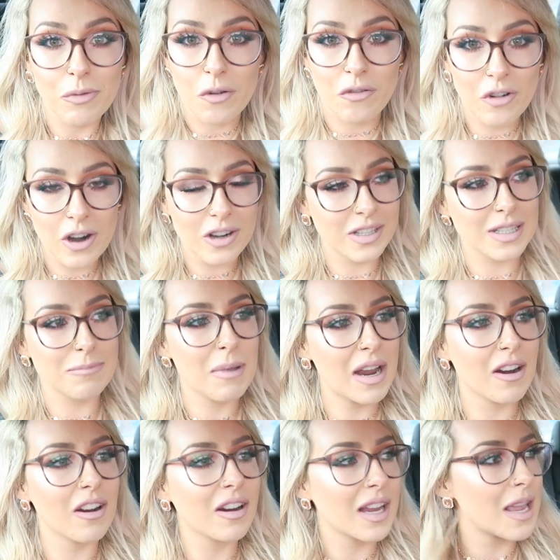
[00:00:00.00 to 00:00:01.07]
reverse
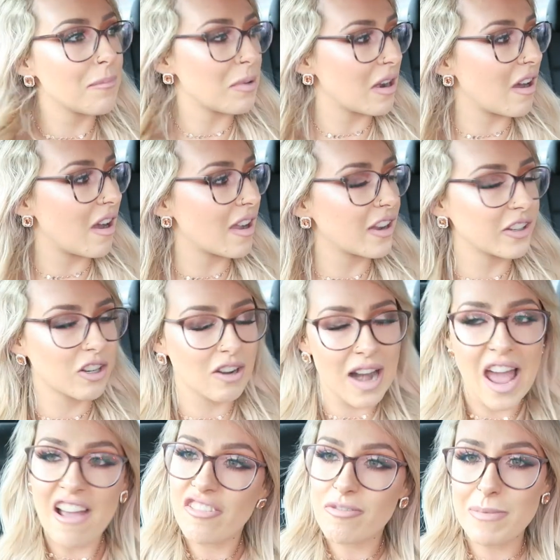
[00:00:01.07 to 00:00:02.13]
mirror, keep an eye on your
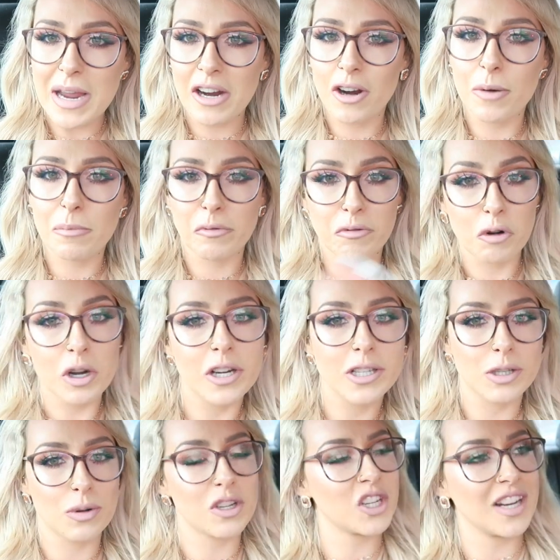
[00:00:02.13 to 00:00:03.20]
left mirror before you're
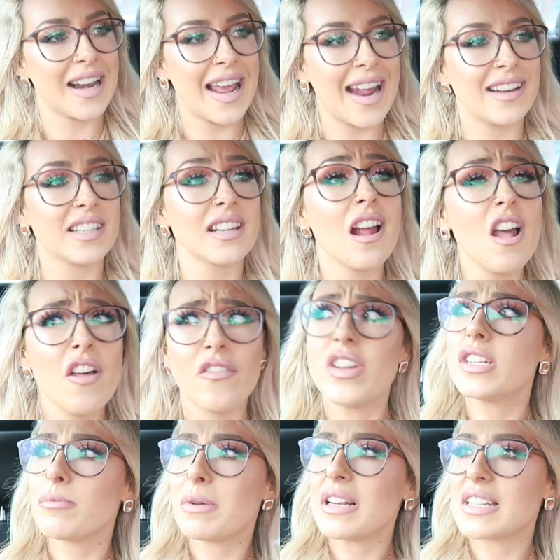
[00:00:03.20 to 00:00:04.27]
switching lanes.
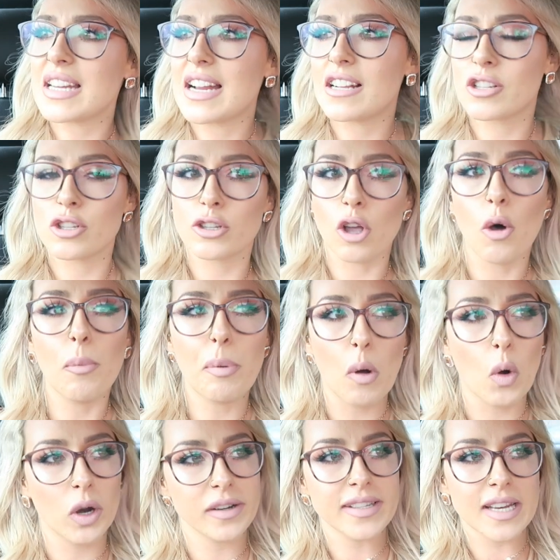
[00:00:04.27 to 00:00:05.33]
Visibility is so
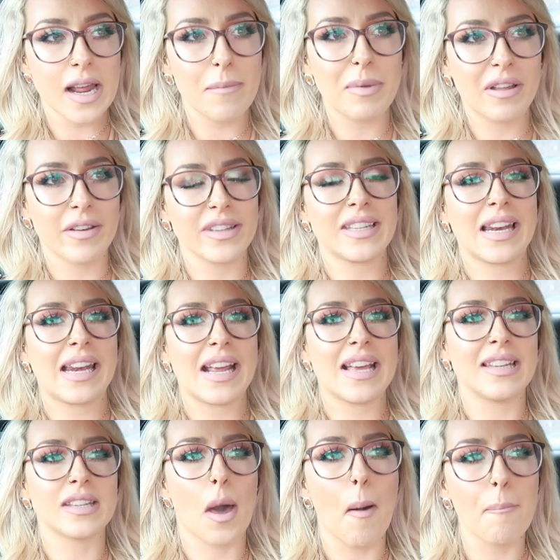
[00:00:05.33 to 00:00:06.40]
poor today because it
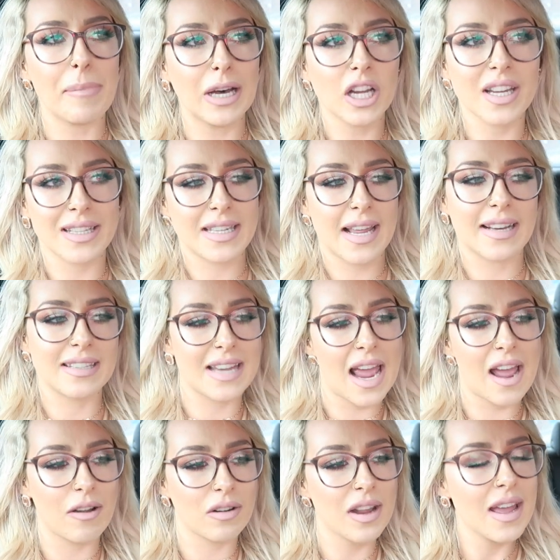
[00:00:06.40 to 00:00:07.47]
is bucketing
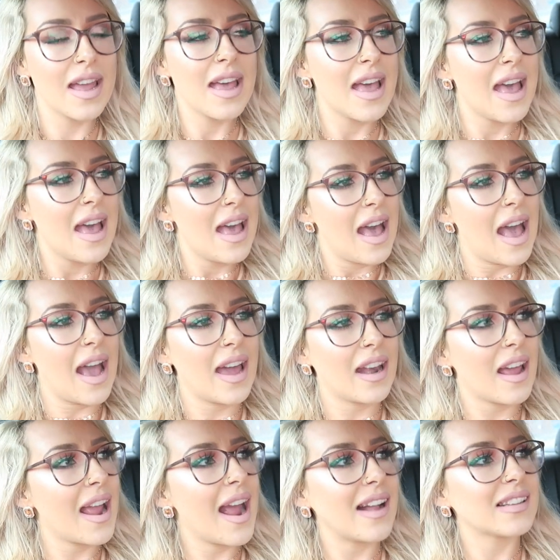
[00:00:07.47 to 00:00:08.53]
down.
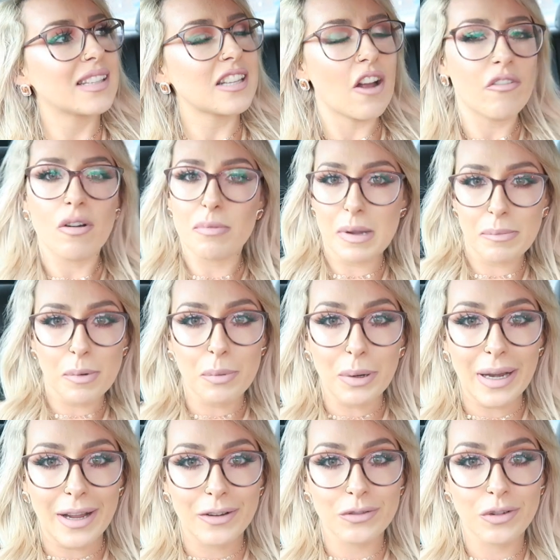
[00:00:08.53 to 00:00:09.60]
And I had several people
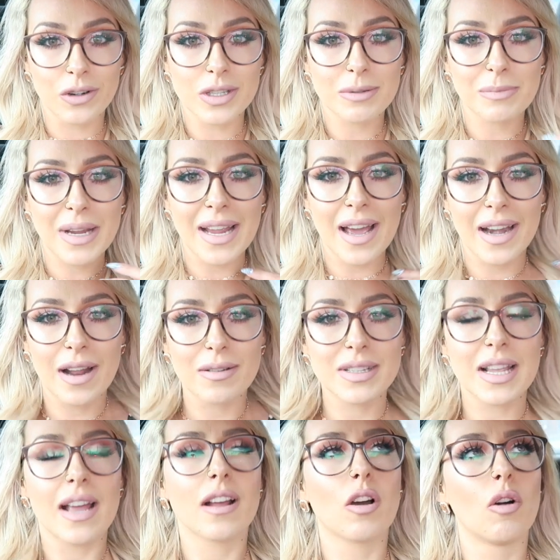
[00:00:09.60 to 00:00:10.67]
pull out in front of me and I
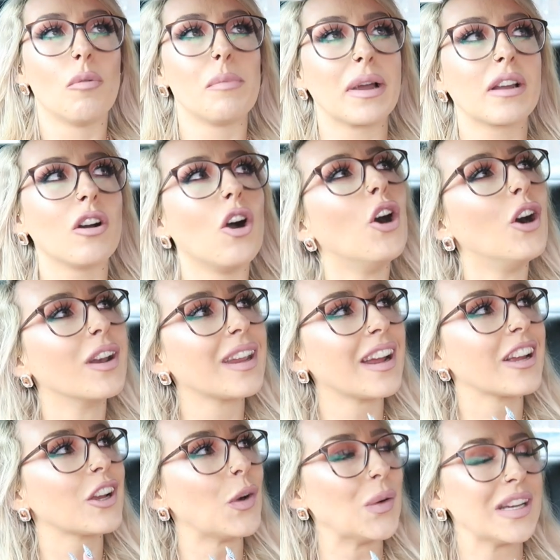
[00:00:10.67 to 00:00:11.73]
was like, oh my God,
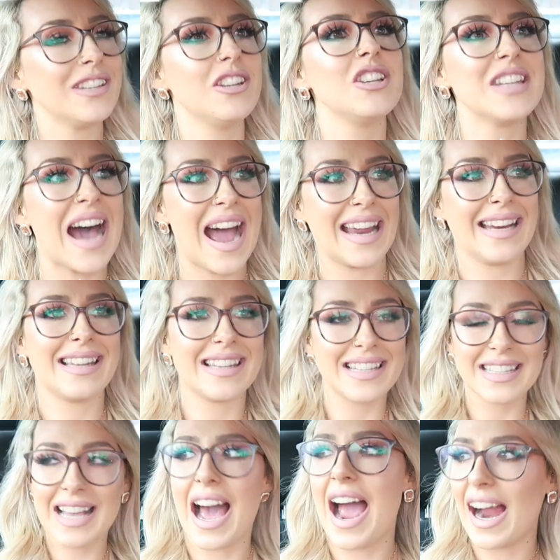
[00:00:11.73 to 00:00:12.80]
I'm going to die in
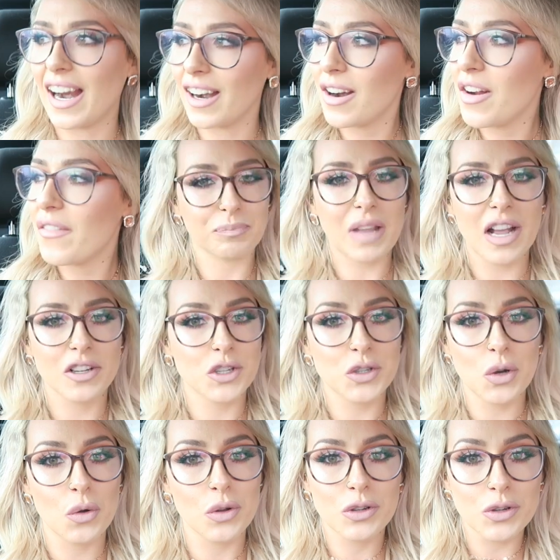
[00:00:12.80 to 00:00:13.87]
this car. I just
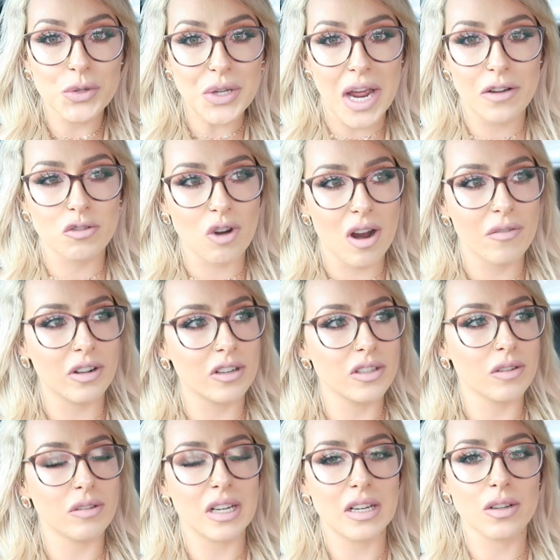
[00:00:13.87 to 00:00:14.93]
don't understand
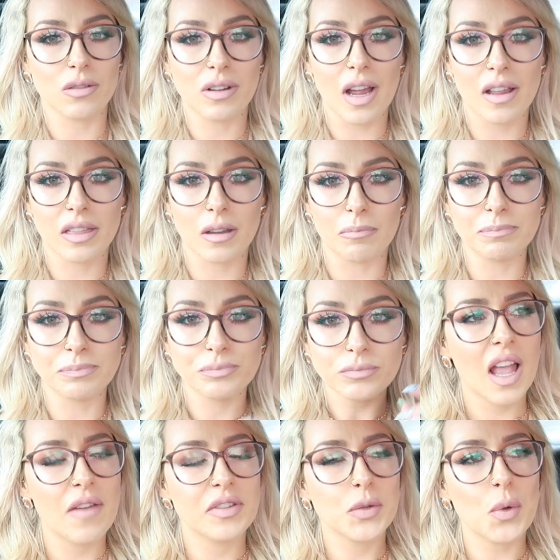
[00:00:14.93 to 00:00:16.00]
drivers, I really don't get them.
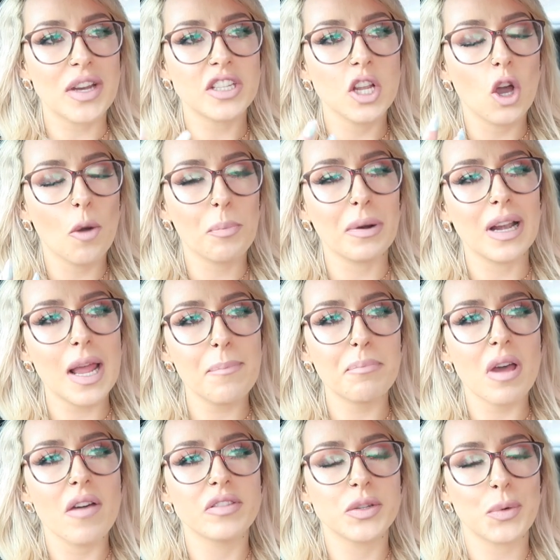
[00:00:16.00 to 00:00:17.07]
I have sweaty upper lip,
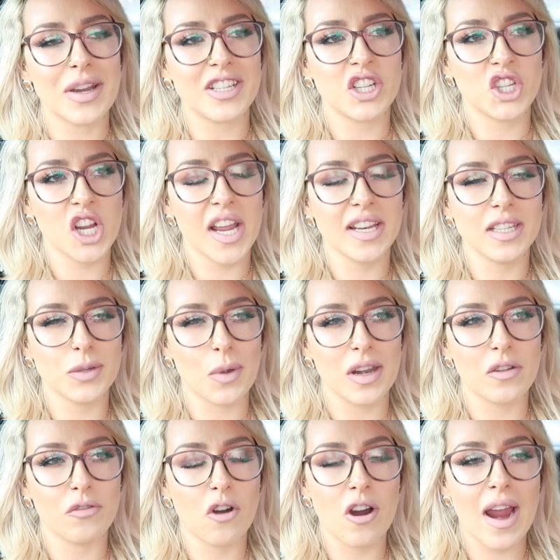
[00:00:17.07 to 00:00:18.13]
I have sweaty chin,
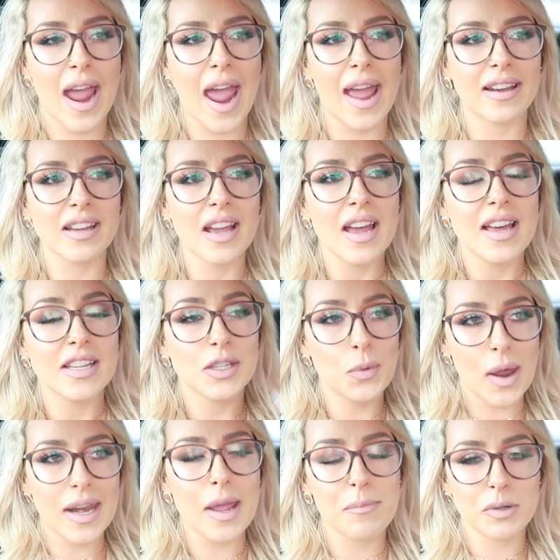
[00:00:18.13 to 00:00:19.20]
sweaty forehead,
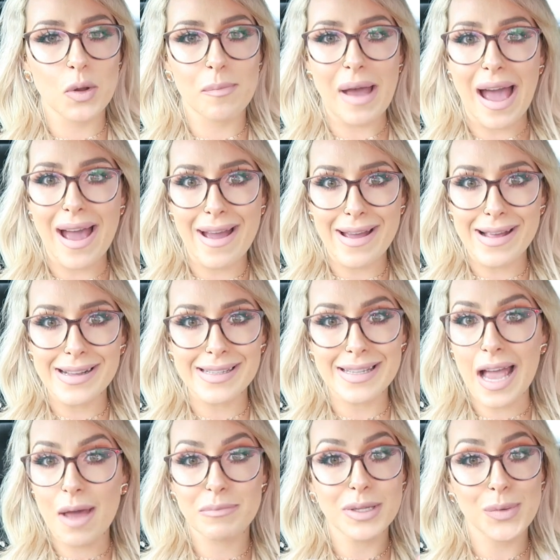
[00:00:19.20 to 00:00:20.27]
sweaty in between my
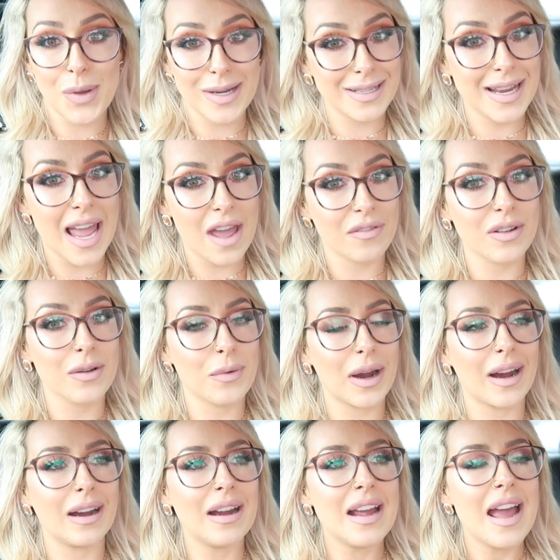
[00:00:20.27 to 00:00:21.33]
eyes, I'm sweaty
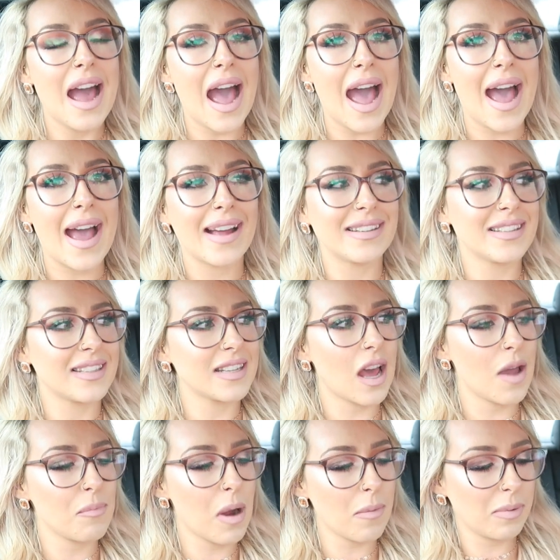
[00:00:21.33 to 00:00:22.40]
everywhere. And
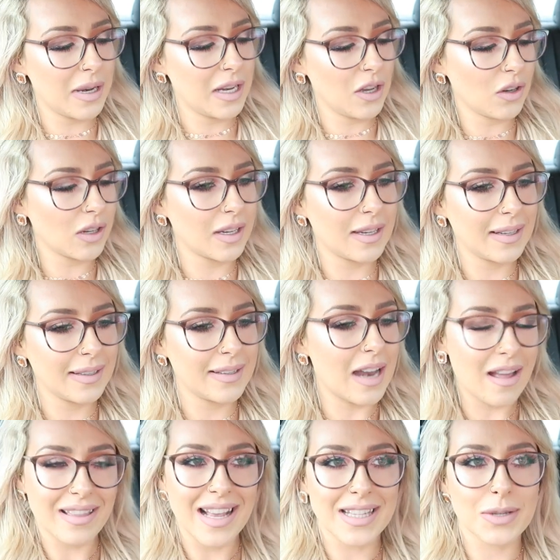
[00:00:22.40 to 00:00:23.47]
I probably look
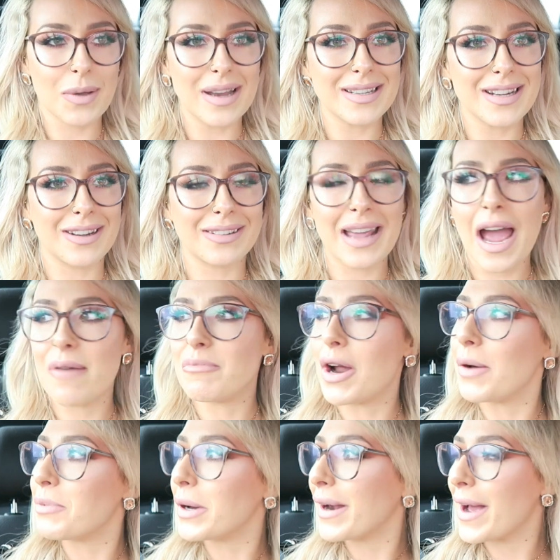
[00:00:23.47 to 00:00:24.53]
not that sweaty on
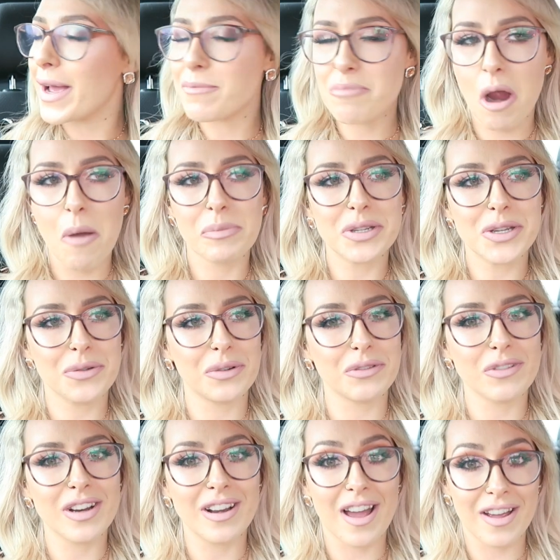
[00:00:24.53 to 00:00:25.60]
camera, but I promise you
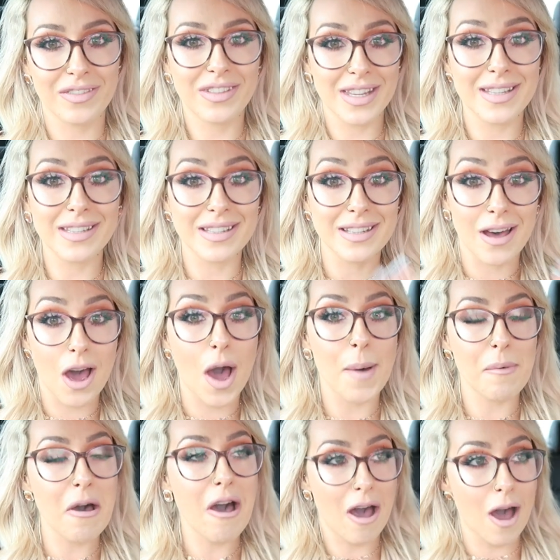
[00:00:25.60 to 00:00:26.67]
in real life, this is a
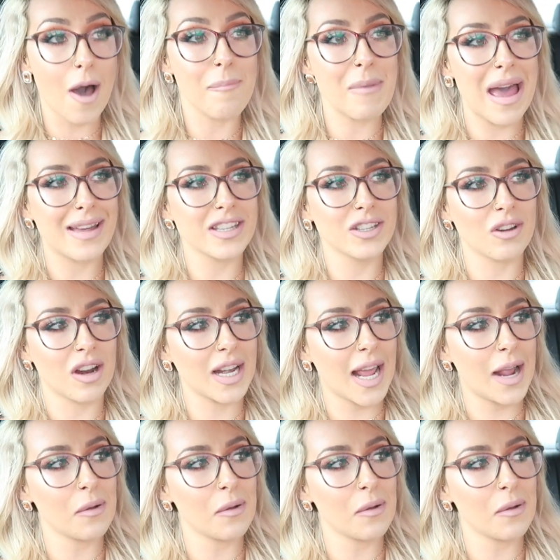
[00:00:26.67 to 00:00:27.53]
hot, hot mess right